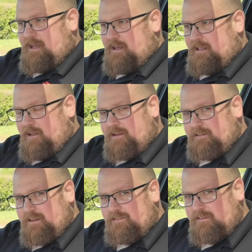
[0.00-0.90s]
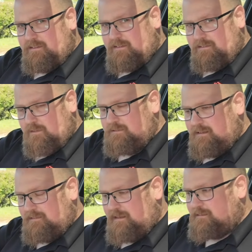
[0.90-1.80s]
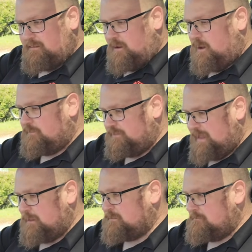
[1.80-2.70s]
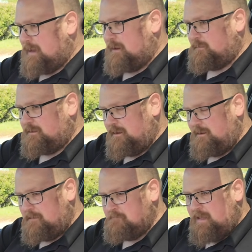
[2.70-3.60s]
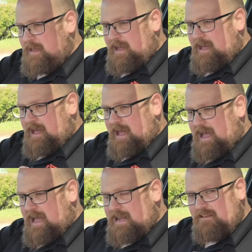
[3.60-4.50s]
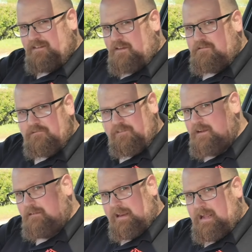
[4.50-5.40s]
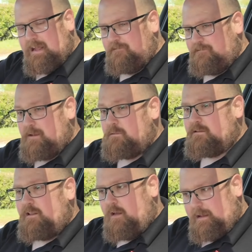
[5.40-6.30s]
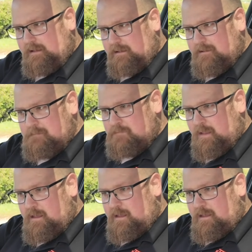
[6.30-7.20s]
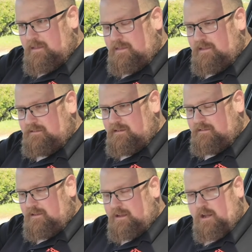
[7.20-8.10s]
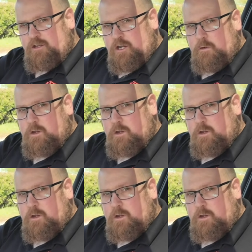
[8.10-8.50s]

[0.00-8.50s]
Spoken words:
like I said, this is a £76,500 car. And it doesn't feel it. It feels like this is like a new